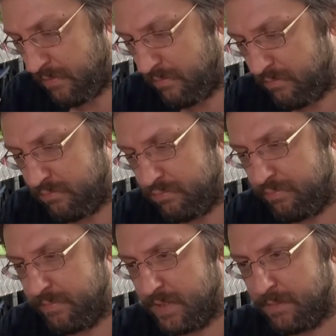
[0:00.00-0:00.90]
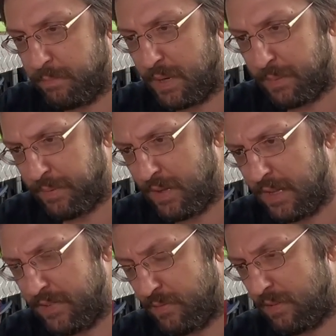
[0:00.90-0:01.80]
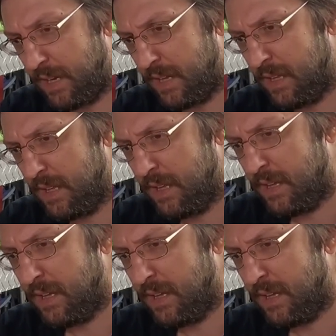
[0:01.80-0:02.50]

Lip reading: the purple as well.